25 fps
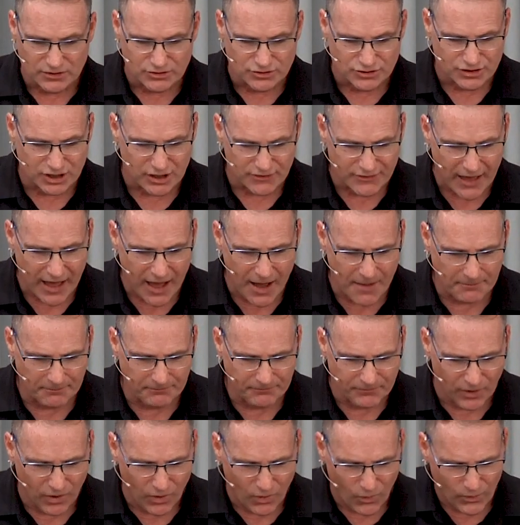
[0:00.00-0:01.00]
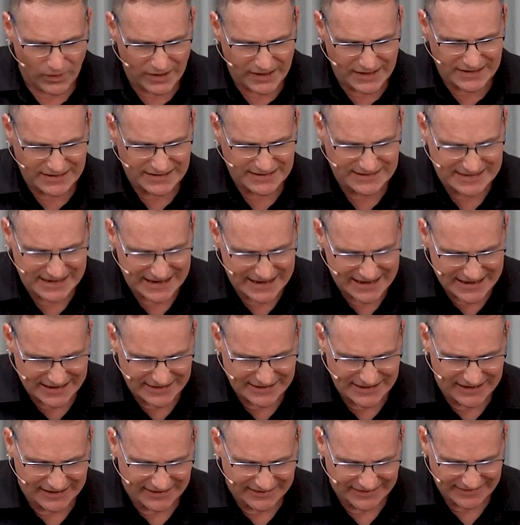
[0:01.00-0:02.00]
To them we
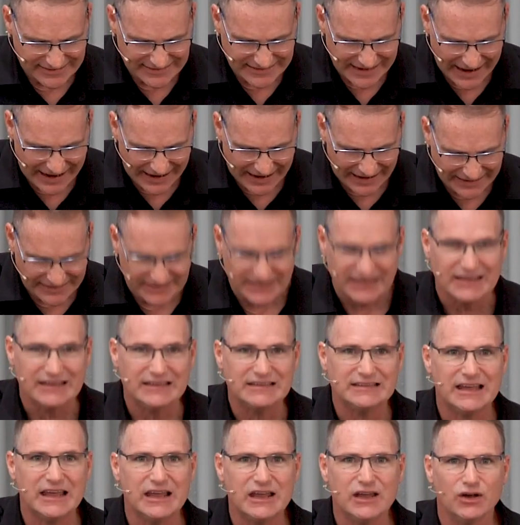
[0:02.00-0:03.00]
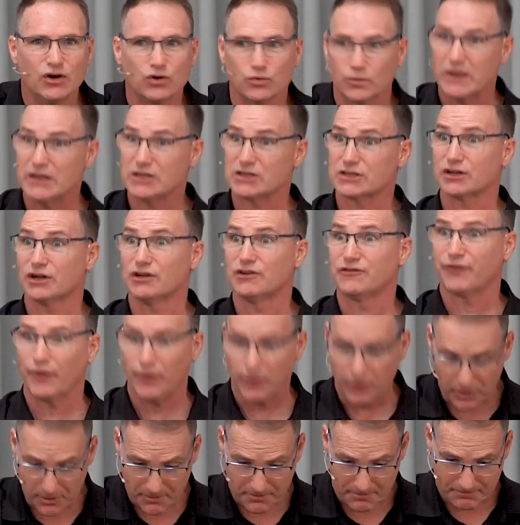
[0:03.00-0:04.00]
did not yield. We stood
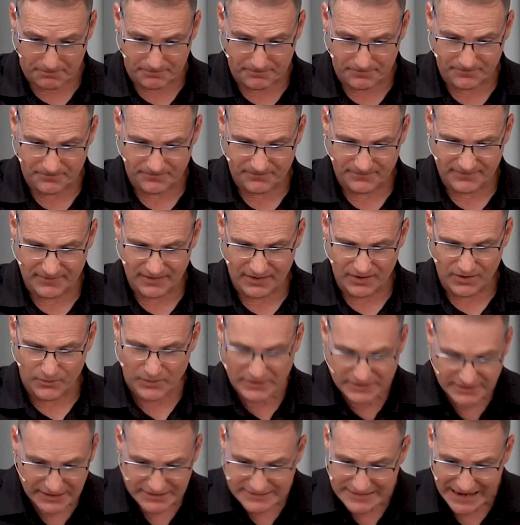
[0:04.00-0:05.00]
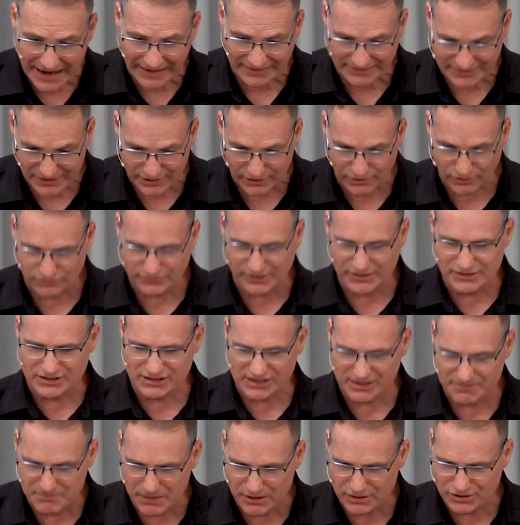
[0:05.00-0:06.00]
firm. We did not yield in
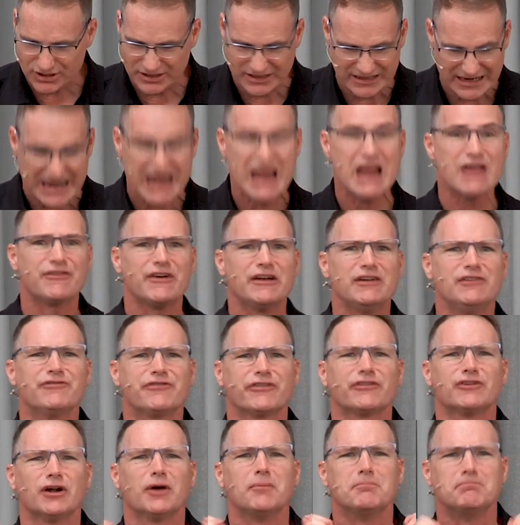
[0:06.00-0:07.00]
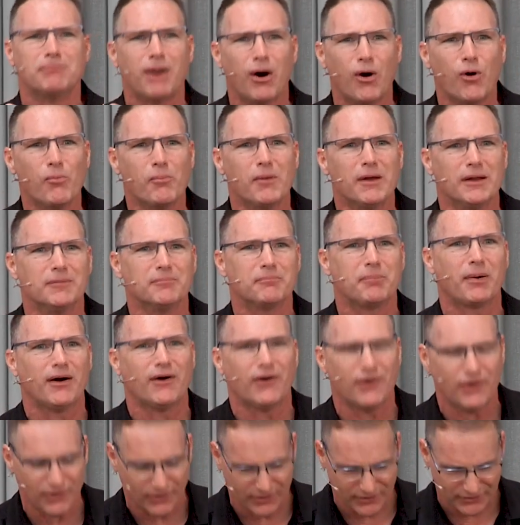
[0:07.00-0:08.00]
submission, even for a moment,
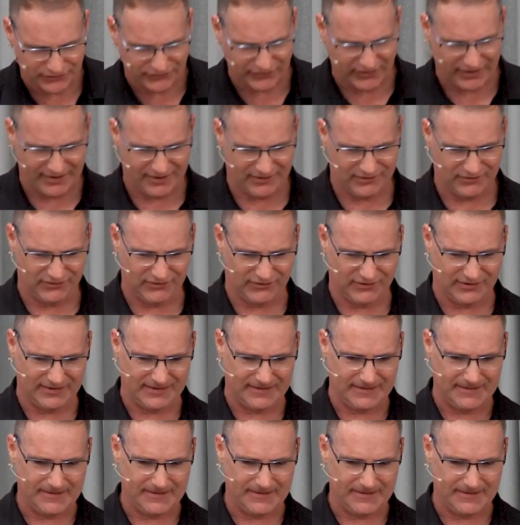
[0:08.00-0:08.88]
Paul says.